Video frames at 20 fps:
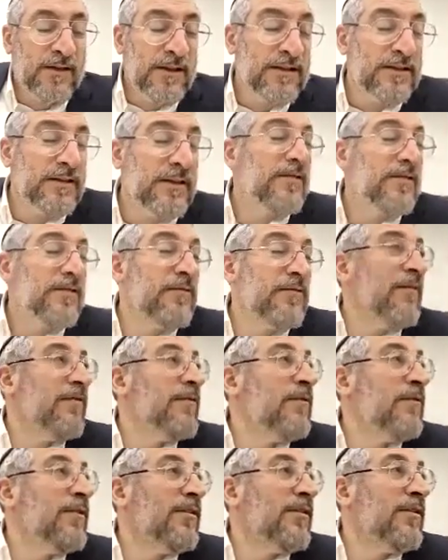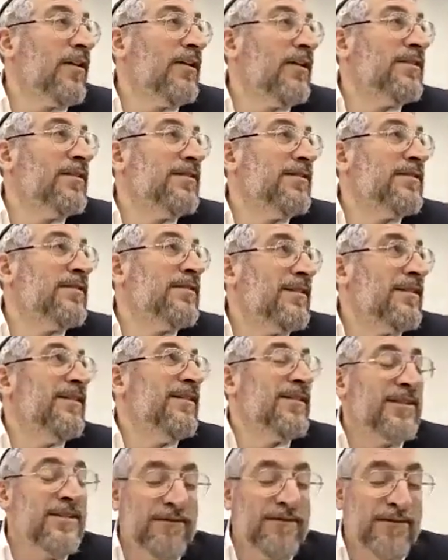He said, when everyone dies,
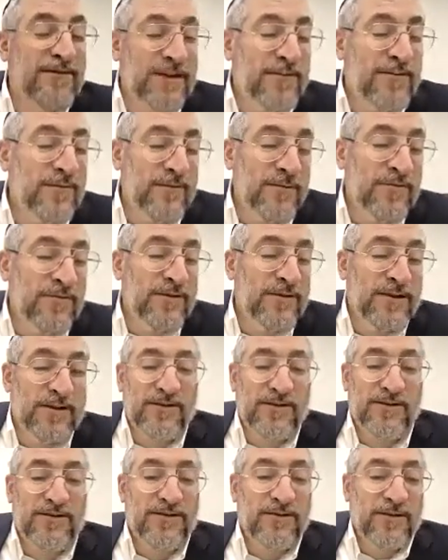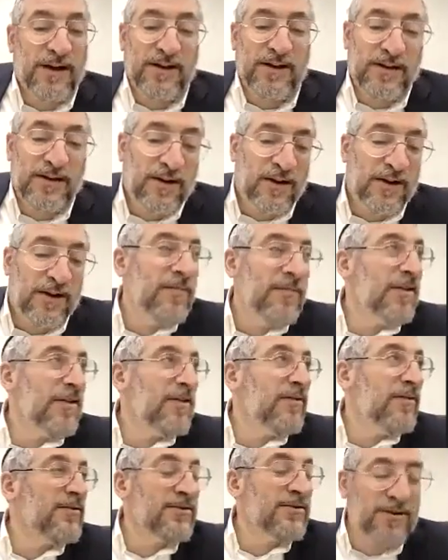The Nevi'im who didn't do Chetayim,
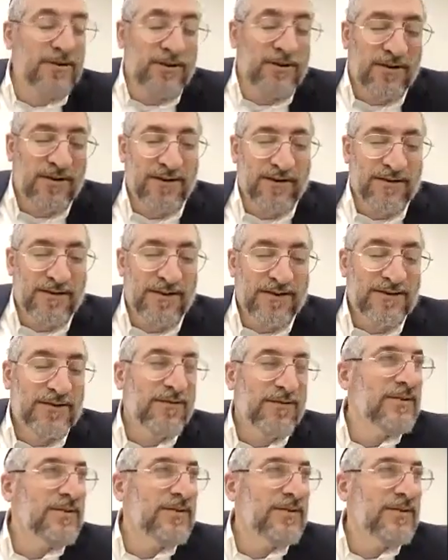they're also gone. So